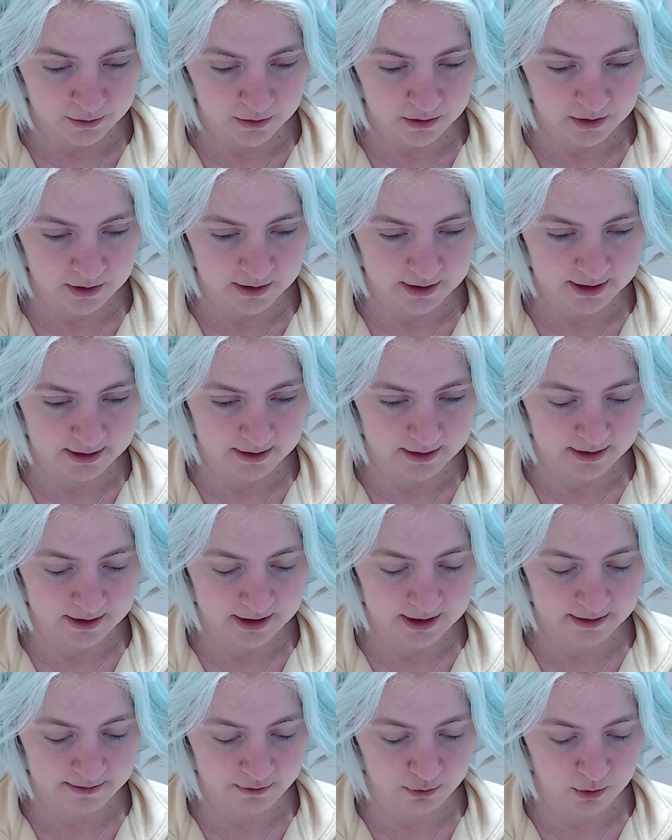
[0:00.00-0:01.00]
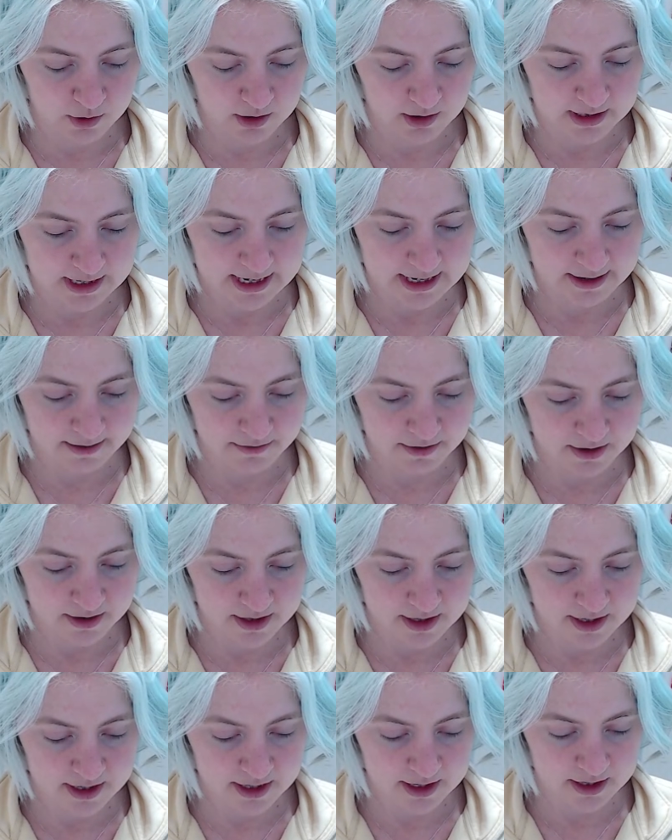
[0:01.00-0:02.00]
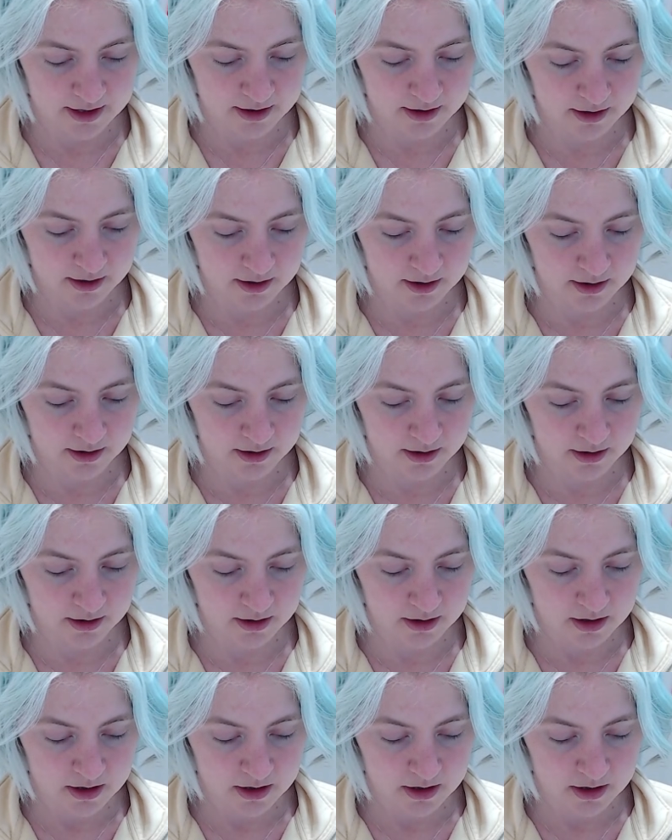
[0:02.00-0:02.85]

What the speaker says: Let's see if we're live in here.